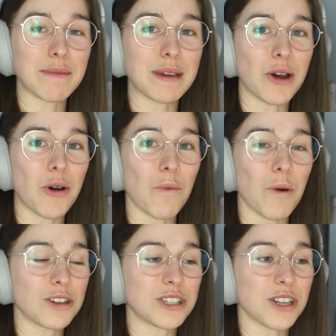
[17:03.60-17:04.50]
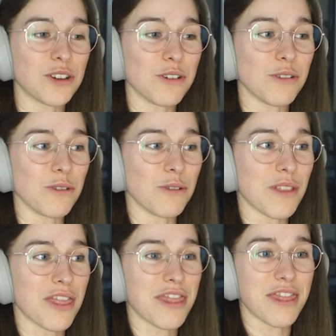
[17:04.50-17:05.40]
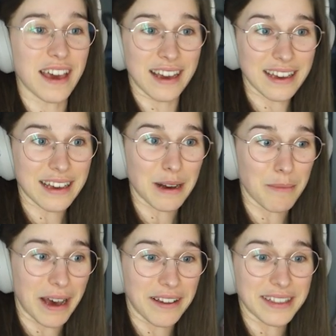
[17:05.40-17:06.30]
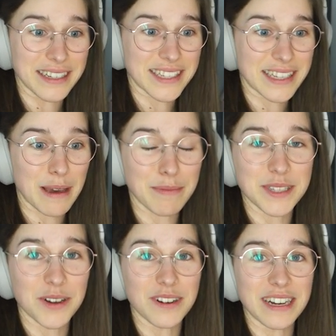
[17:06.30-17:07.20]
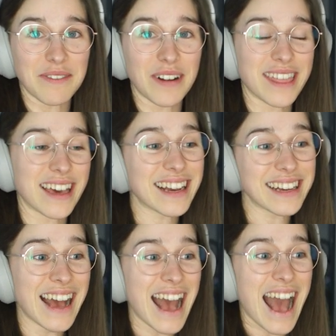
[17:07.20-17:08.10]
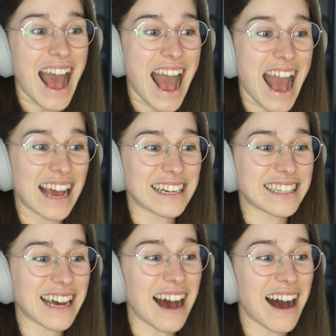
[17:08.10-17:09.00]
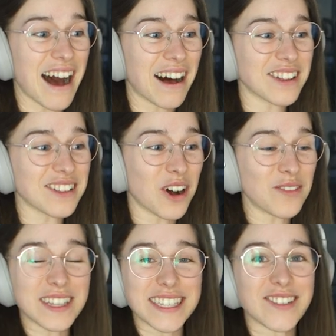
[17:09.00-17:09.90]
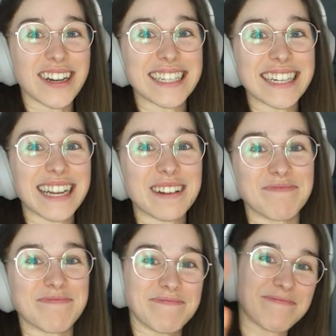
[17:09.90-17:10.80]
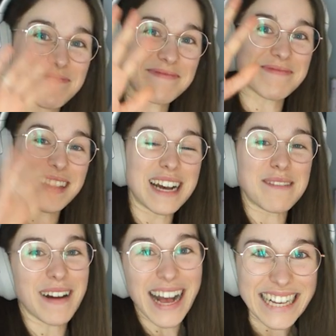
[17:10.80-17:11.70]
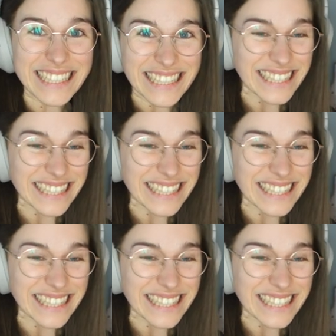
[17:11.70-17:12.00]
Let me know what you think about this episode and everything. And I'll hopefully see you guys next time. Bye.